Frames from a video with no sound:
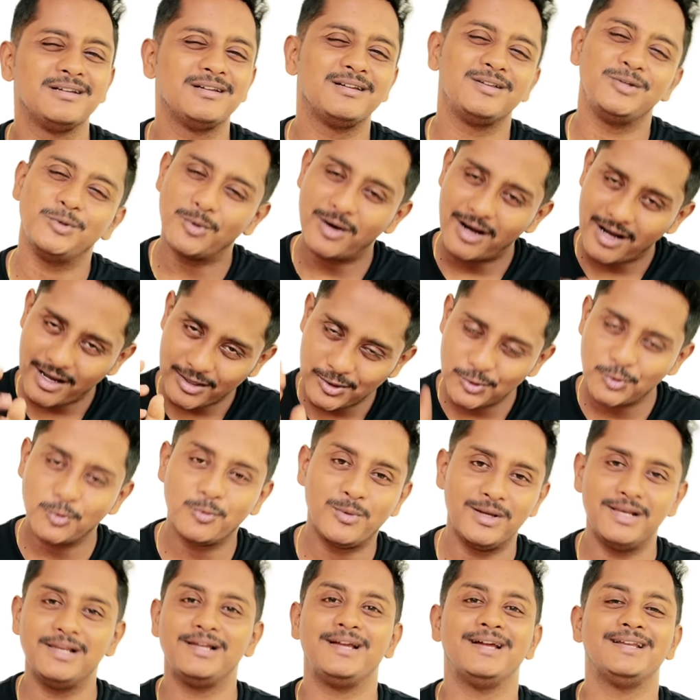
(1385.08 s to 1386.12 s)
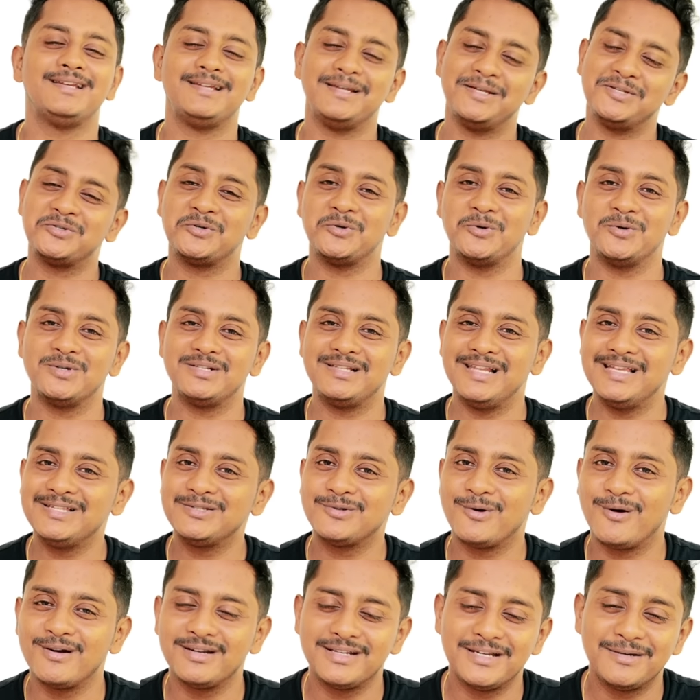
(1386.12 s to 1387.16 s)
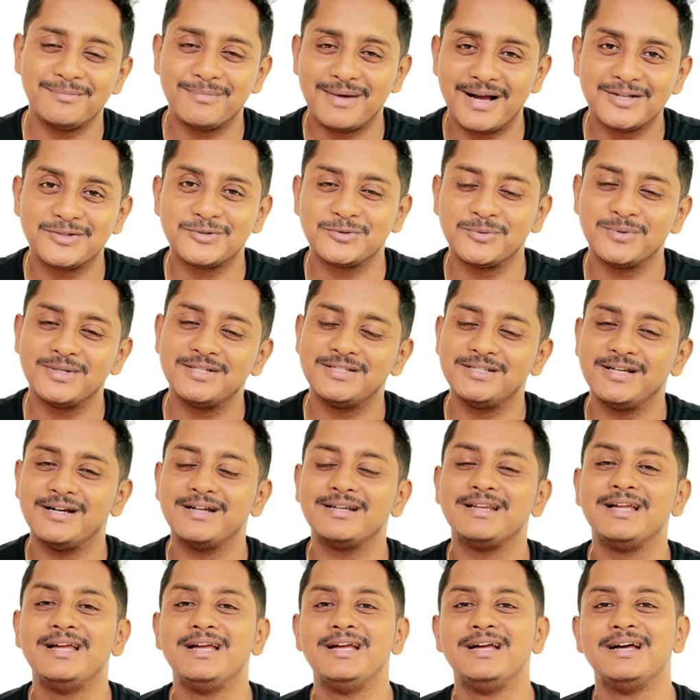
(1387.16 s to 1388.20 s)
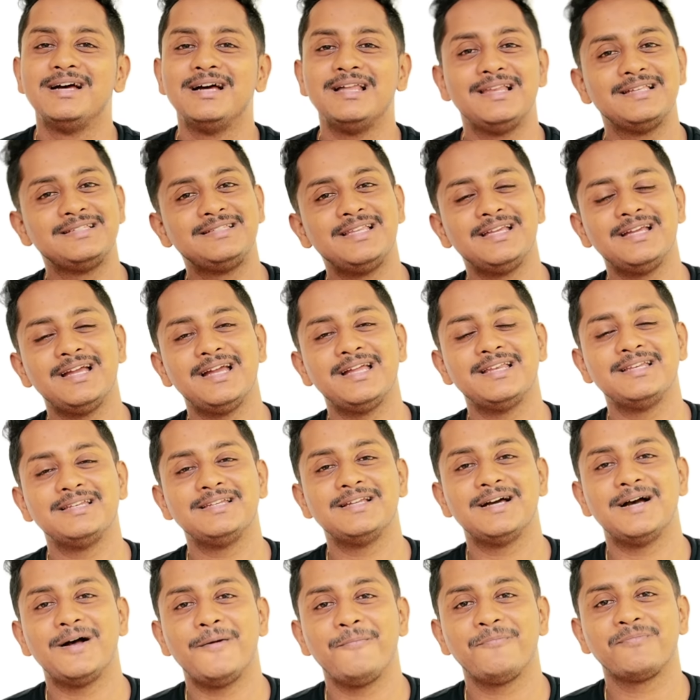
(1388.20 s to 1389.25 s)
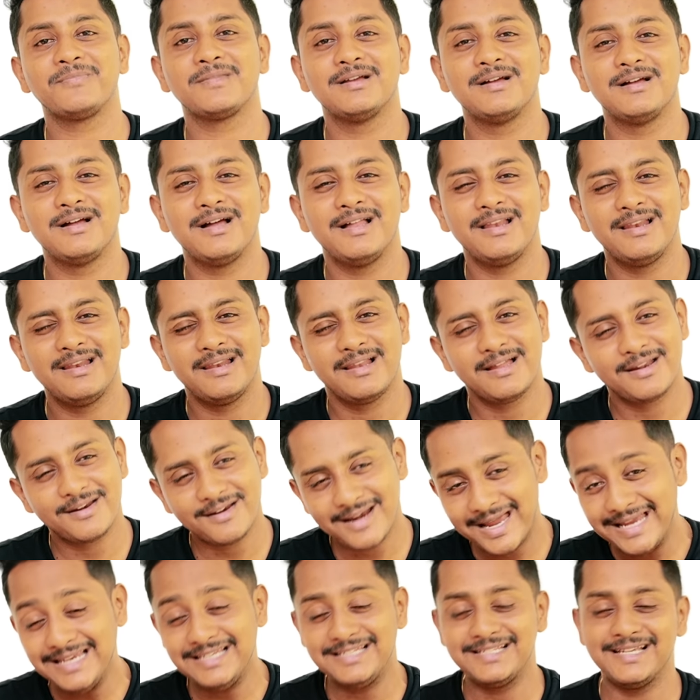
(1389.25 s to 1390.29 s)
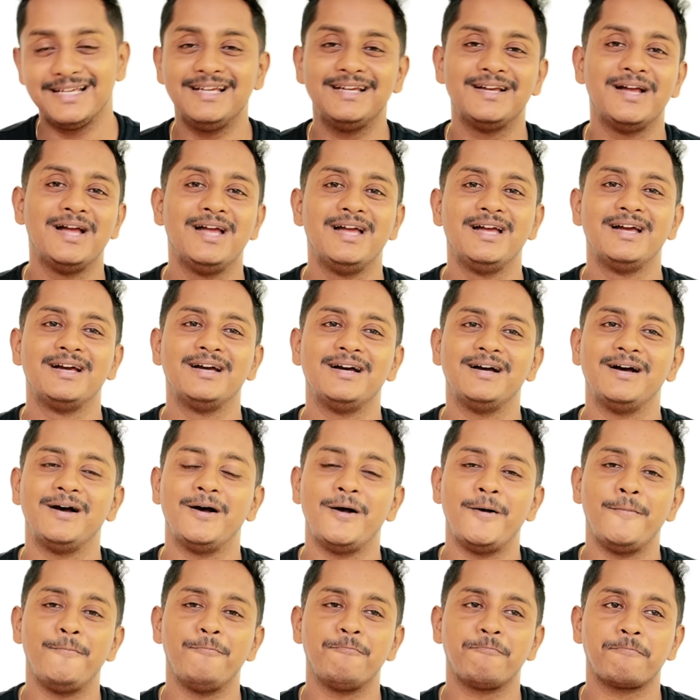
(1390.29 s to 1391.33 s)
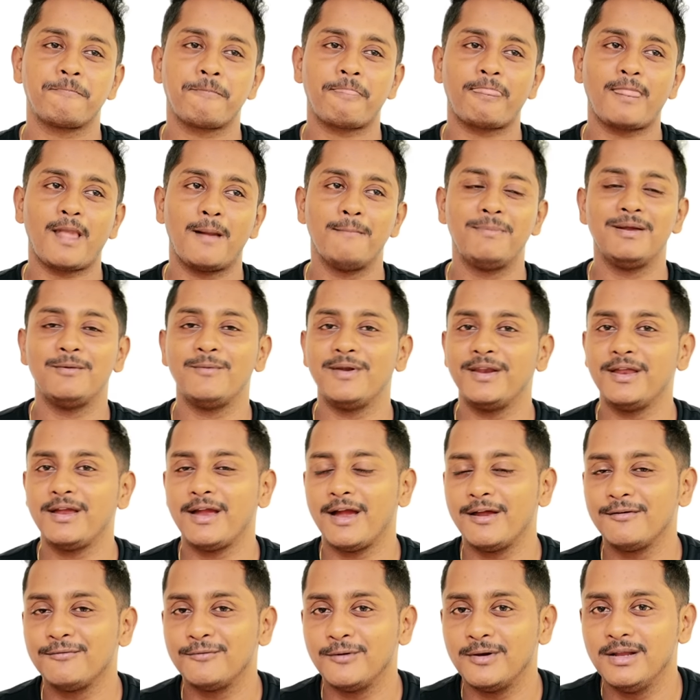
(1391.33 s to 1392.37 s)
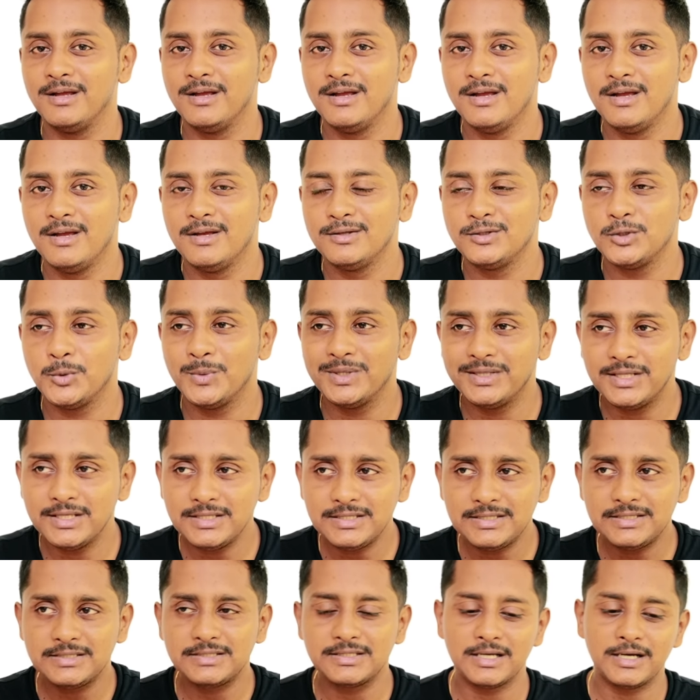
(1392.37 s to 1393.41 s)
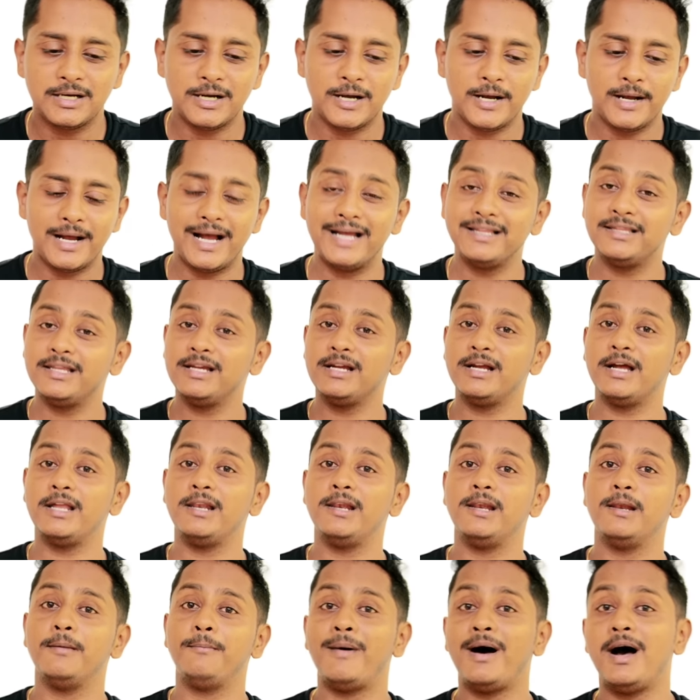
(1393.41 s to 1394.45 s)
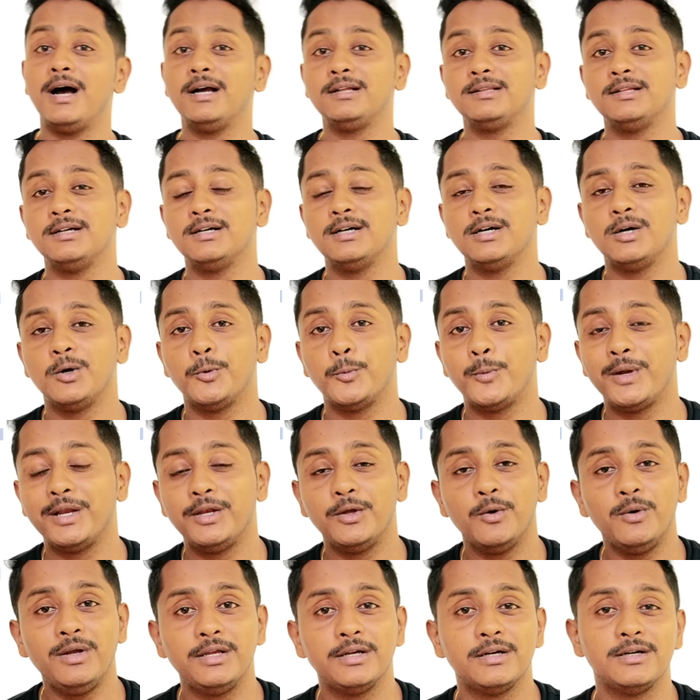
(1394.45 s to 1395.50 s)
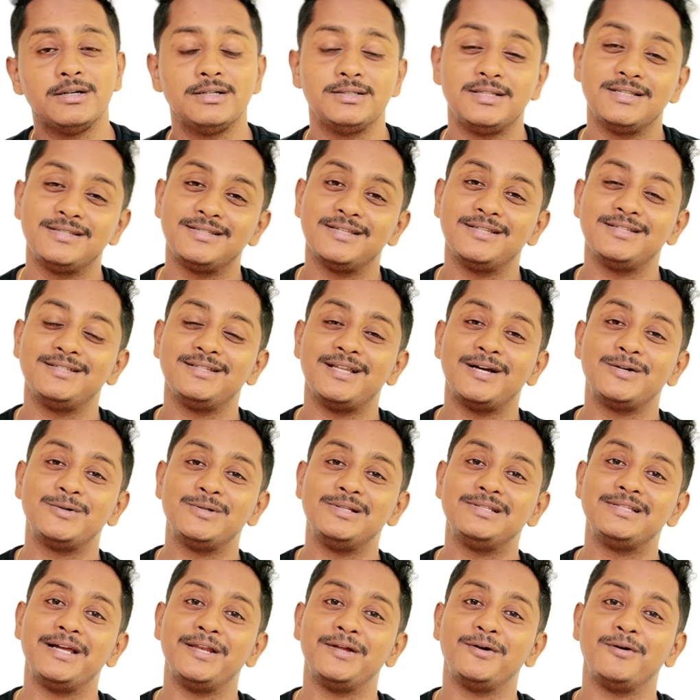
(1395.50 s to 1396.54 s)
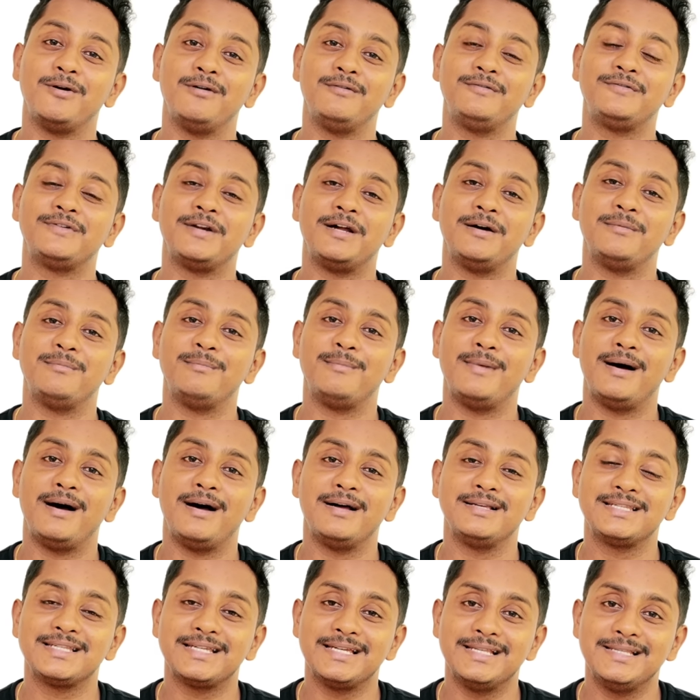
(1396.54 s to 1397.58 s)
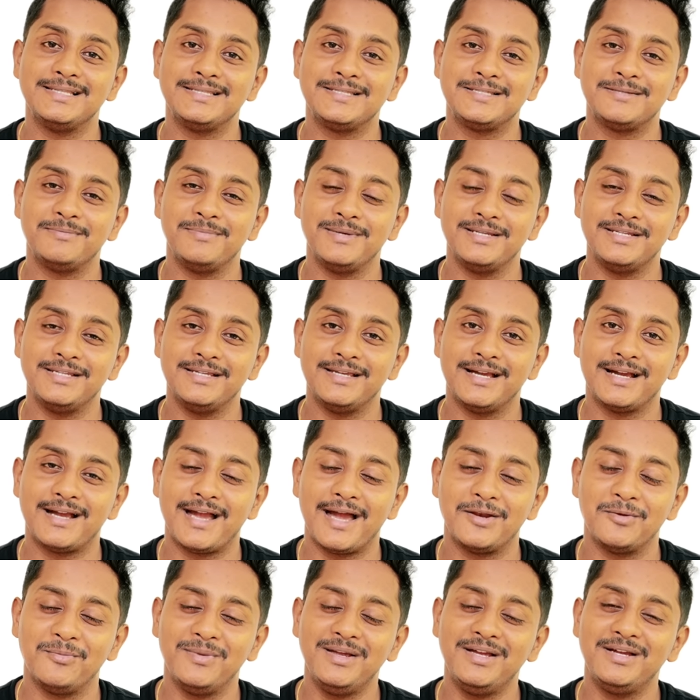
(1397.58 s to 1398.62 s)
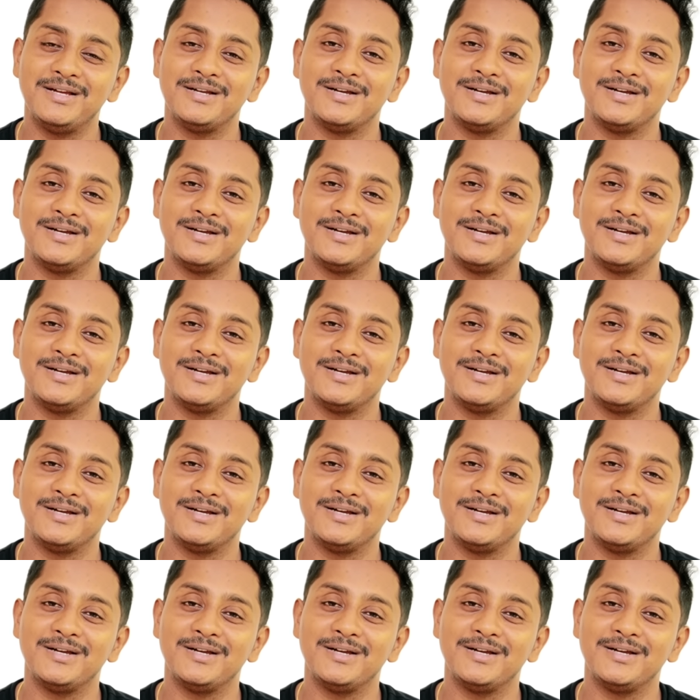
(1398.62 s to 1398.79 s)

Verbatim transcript: you are you will get less scores less content marks towards your listening and um, writing um, be very careful. So with this, uh, I think I'll park the video here. This is Nakul signing off from uh, Skills PTE Academy.